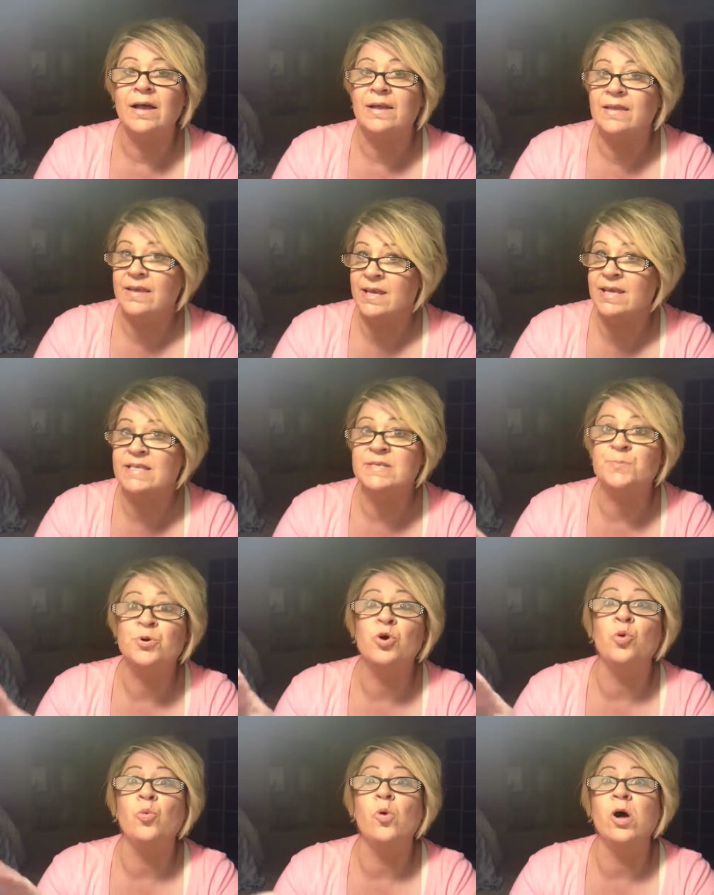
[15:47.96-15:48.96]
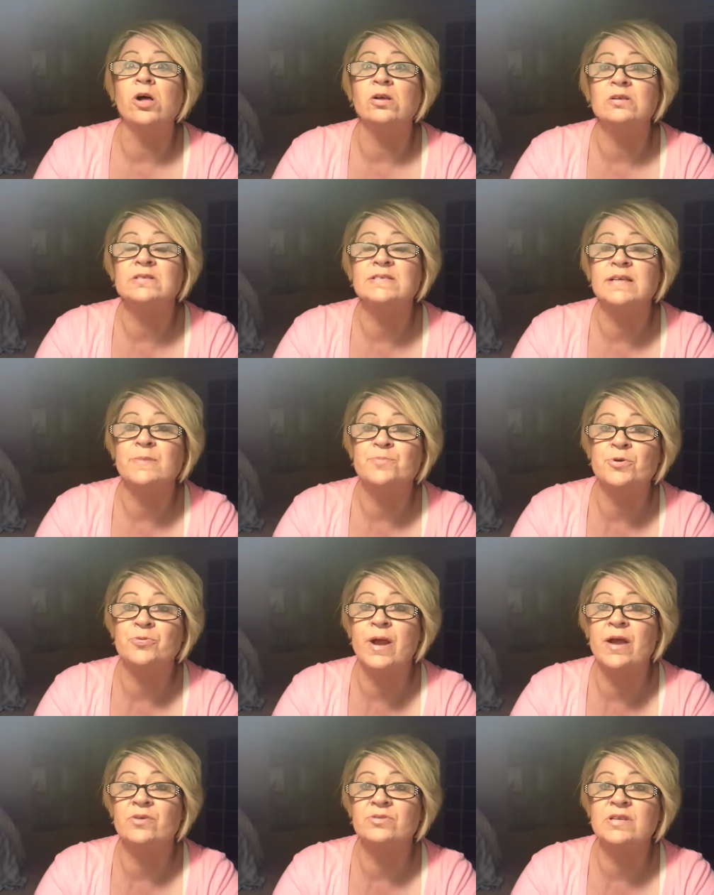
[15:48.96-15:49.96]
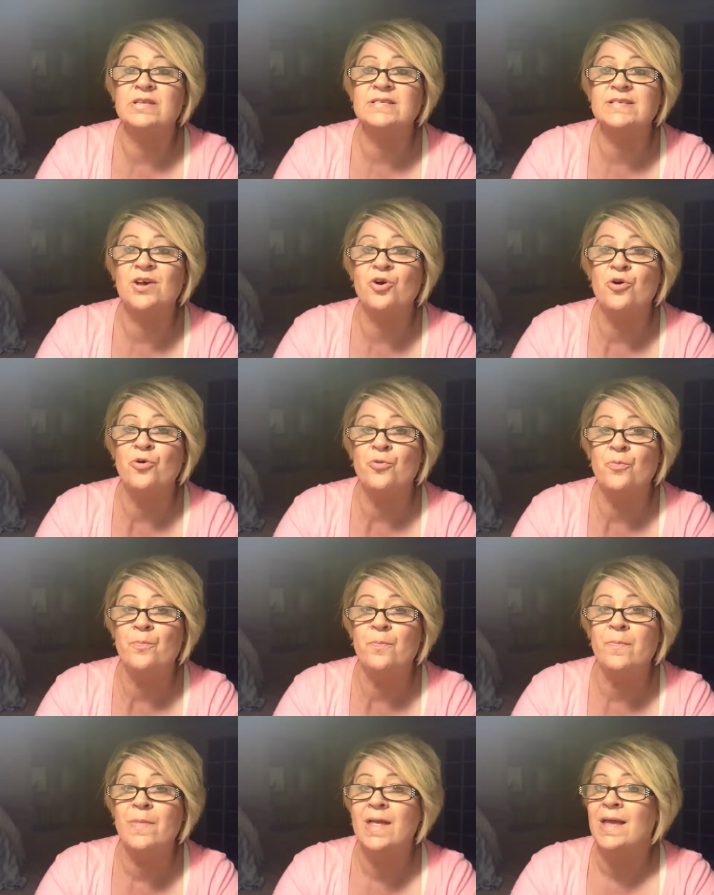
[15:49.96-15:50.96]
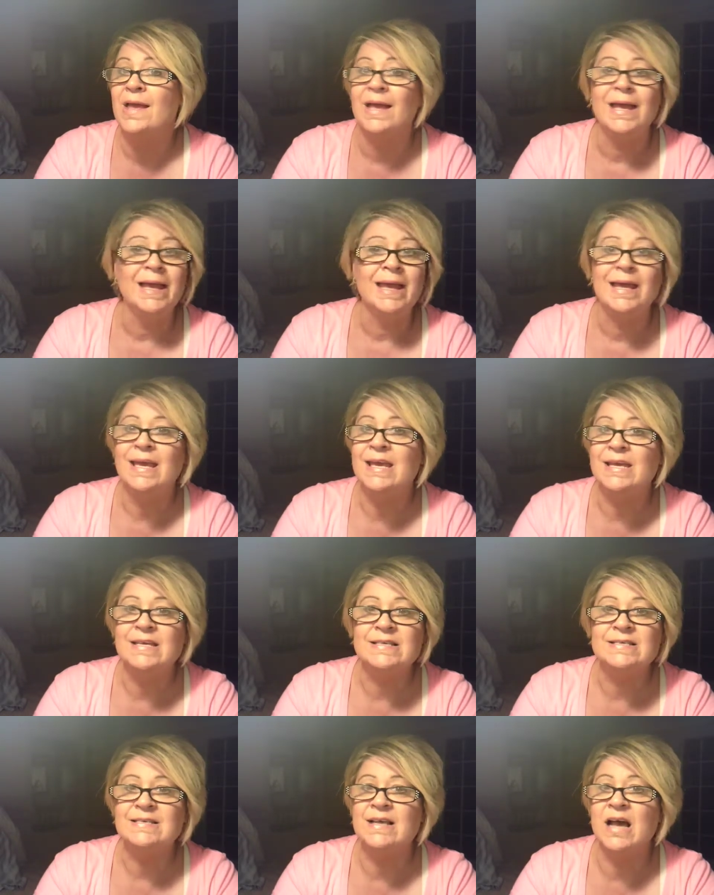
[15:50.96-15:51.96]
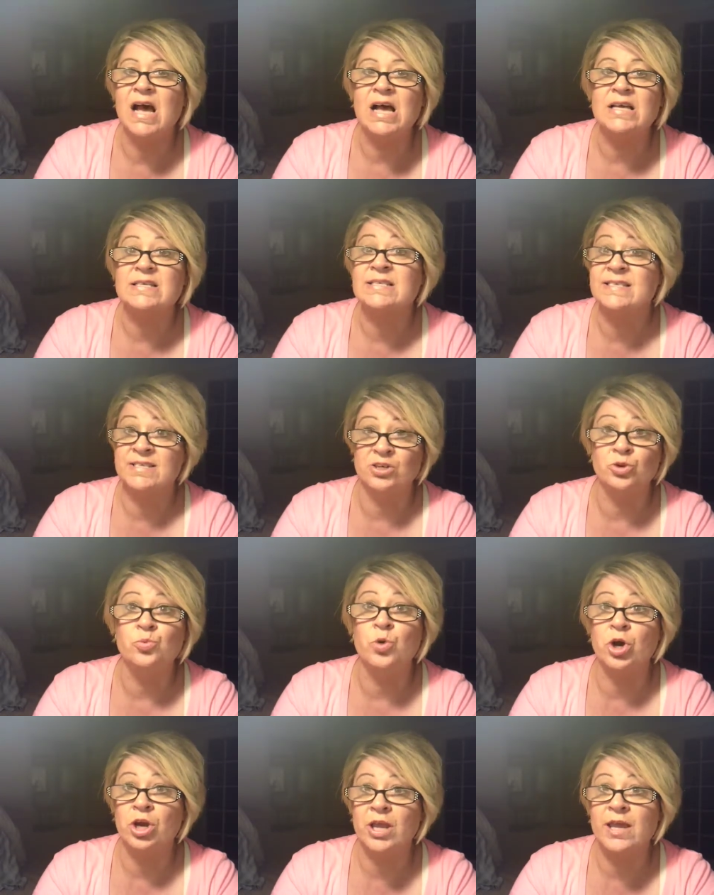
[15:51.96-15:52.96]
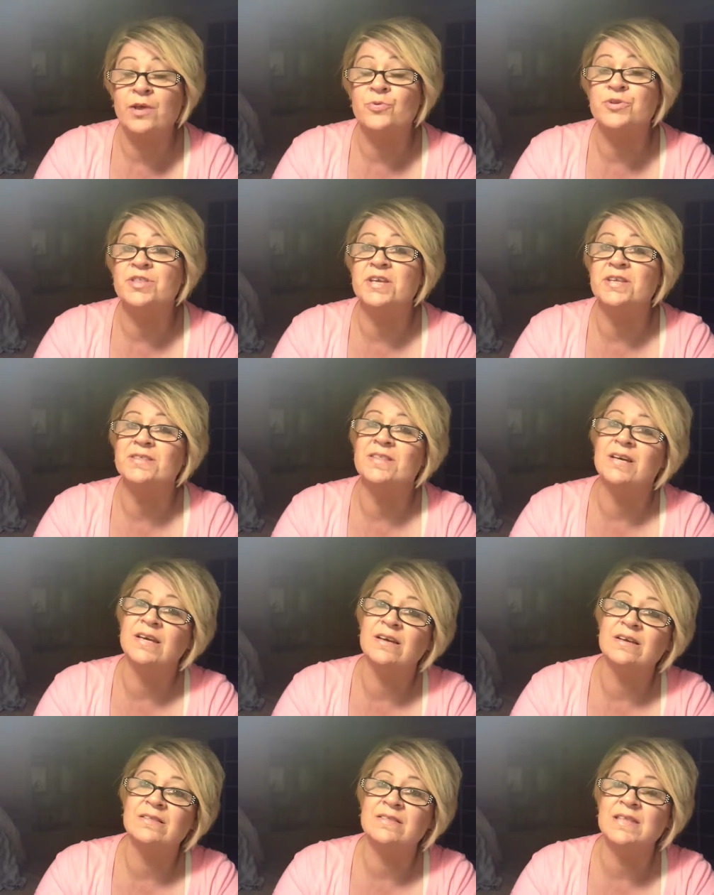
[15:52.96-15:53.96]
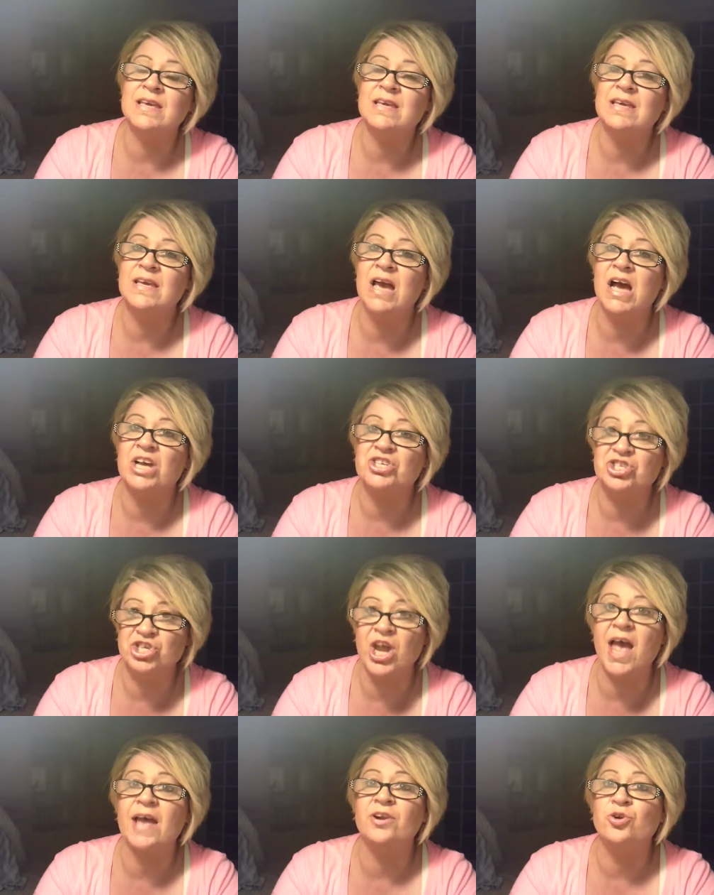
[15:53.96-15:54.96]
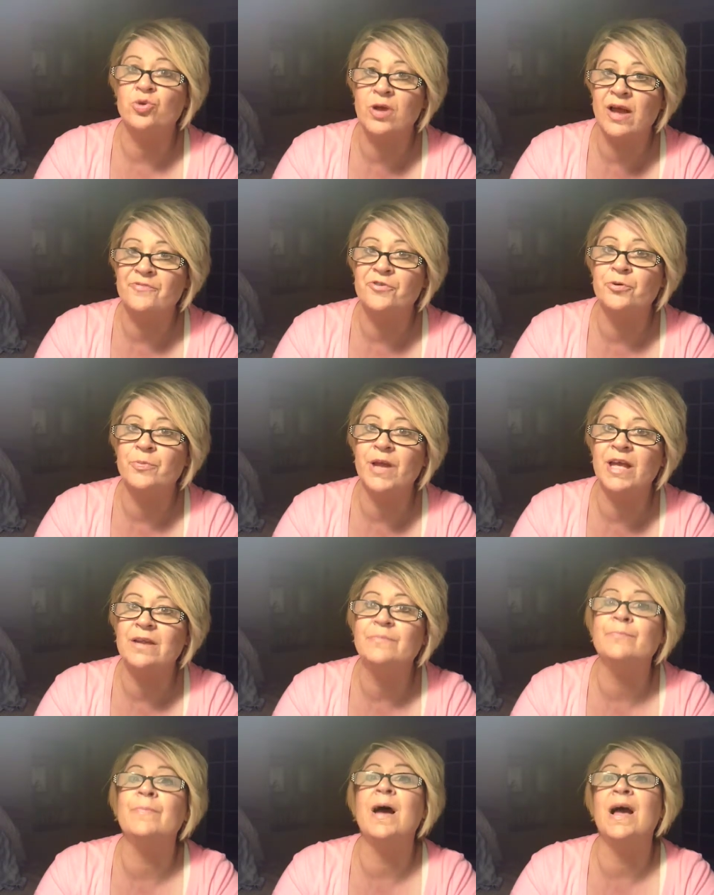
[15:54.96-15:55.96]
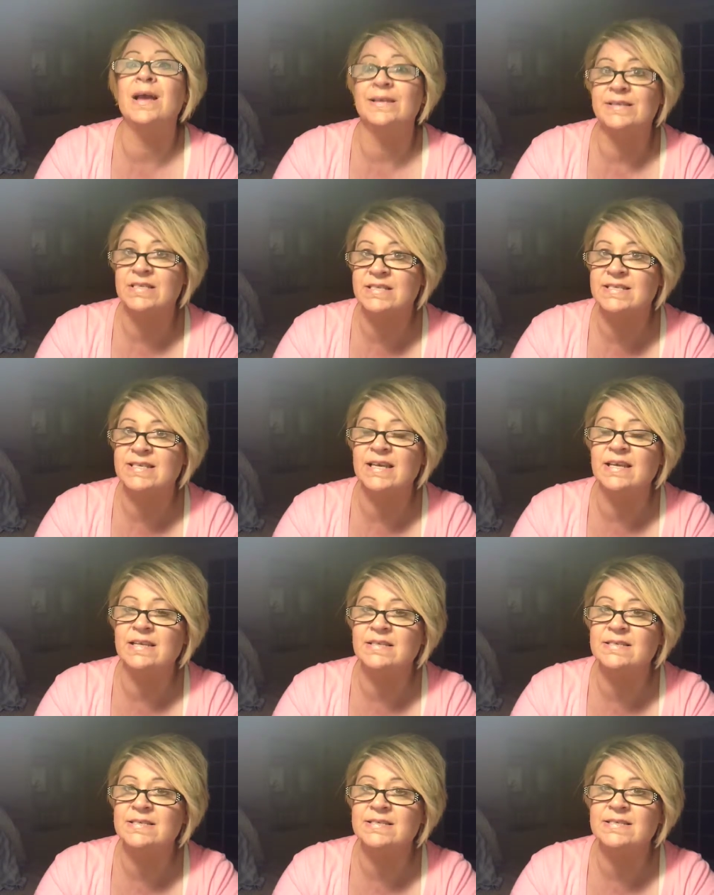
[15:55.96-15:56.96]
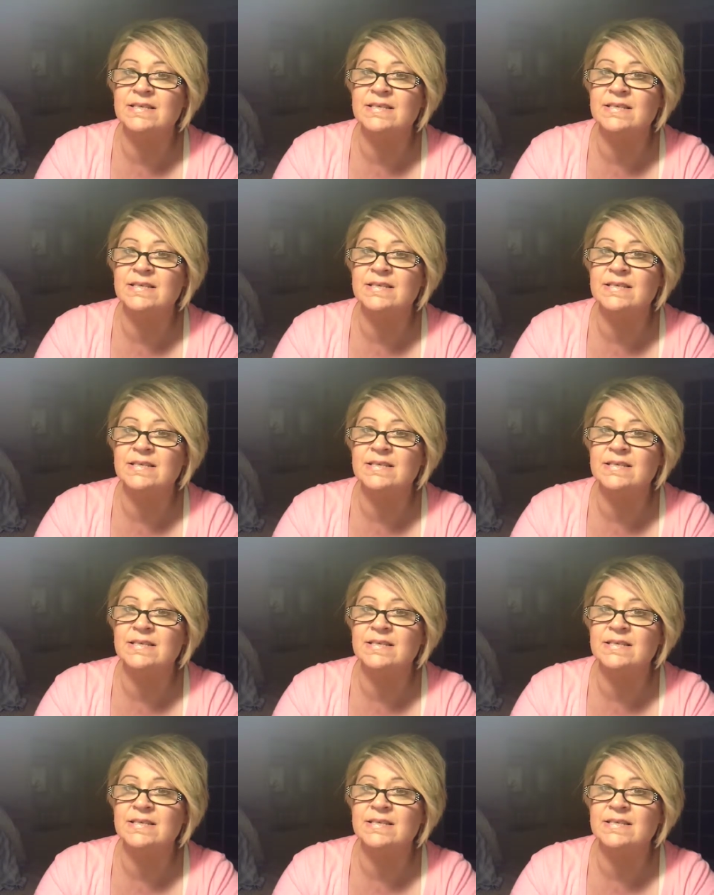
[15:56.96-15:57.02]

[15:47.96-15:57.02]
He's put walls up around this home. He's still working within the shadow government behind the scenes.